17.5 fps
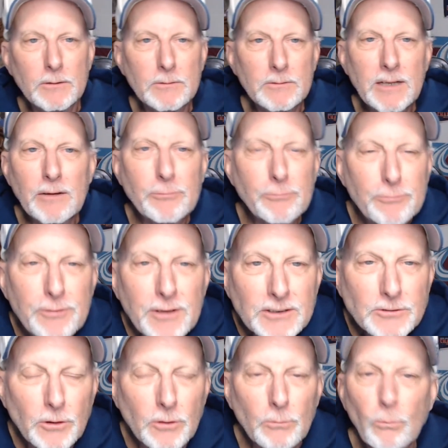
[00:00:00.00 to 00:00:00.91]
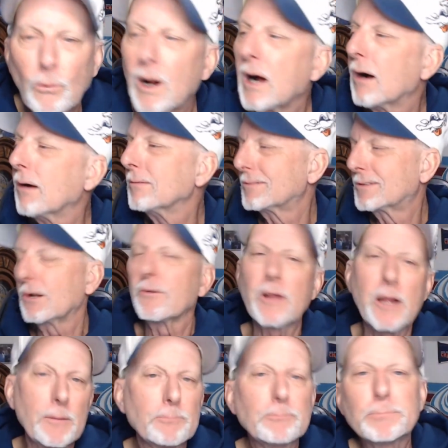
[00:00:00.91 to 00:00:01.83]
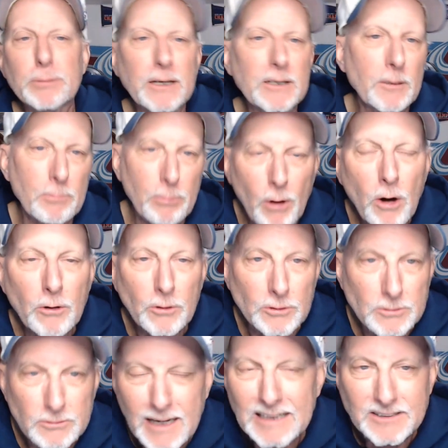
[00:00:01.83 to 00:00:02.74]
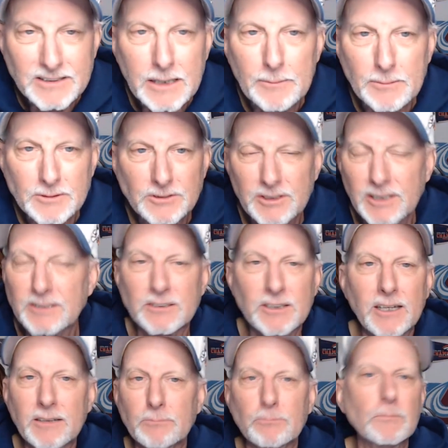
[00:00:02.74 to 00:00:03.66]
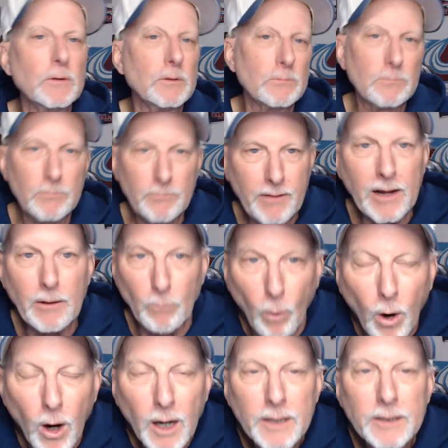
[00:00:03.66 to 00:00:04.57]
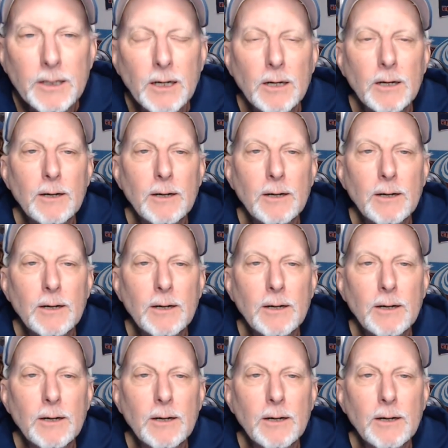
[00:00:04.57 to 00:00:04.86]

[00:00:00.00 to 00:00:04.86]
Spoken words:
They fizzled. Well, until they played the Broncos the last game of the season, they won.